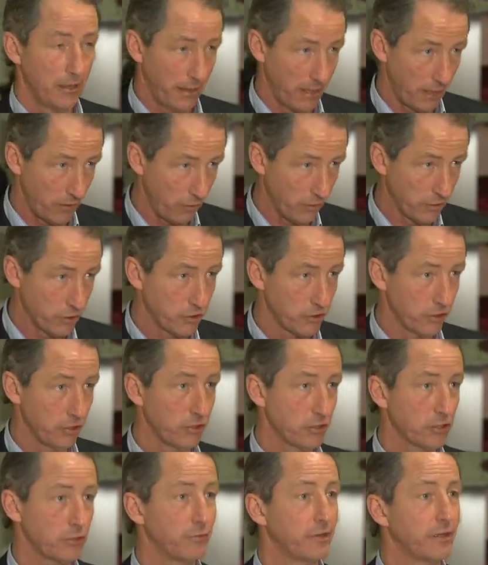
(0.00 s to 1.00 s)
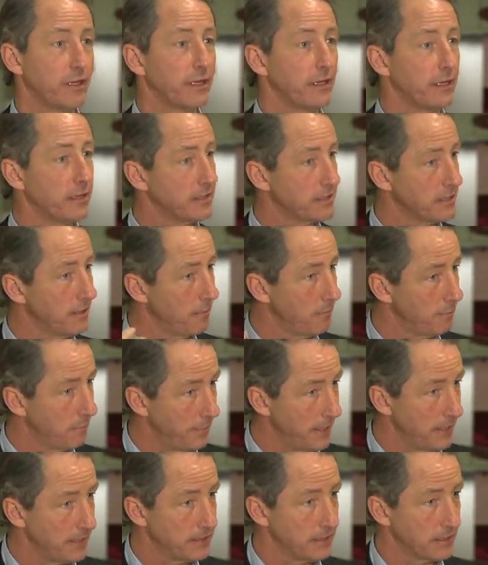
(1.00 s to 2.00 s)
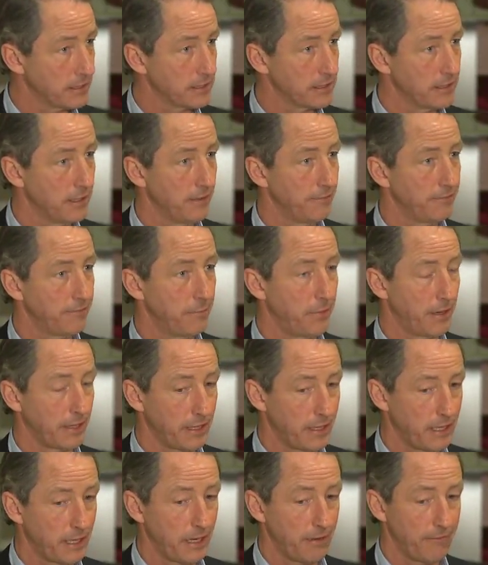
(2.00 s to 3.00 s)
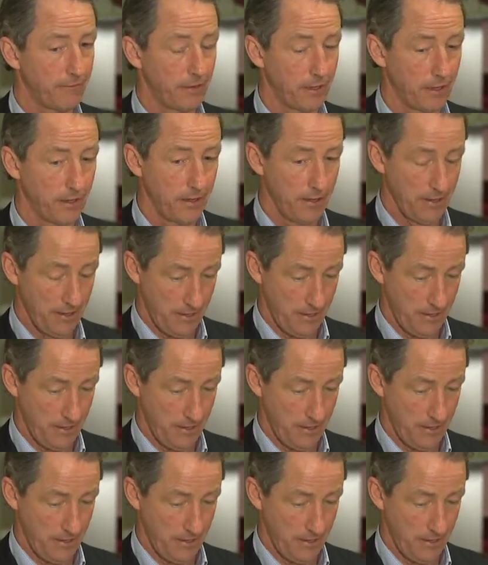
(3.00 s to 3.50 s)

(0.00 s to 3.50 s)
And on search, we then did some basic stuff by giving